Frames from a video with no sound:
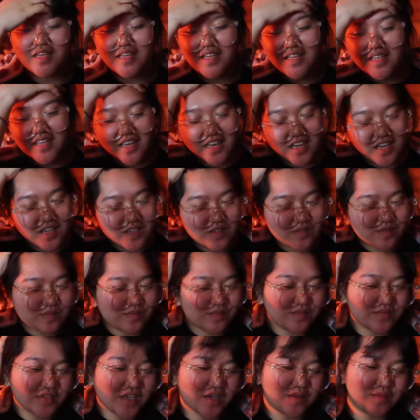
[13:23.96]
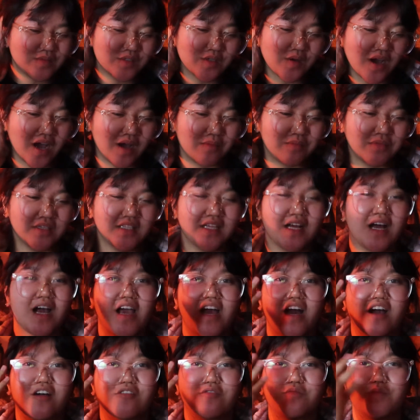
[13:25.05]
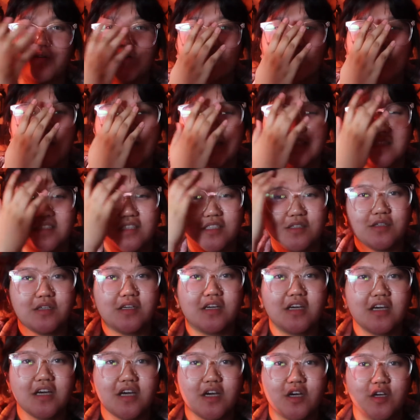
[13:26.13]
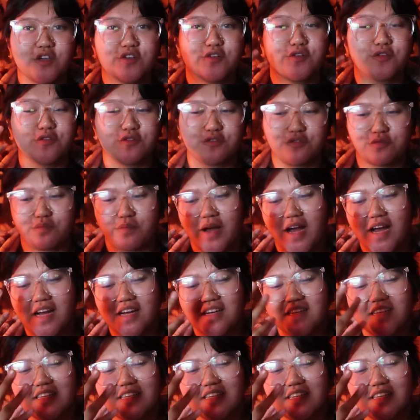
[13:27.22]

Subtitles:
Yeah, I'm so happy that I have my fantasy groove back.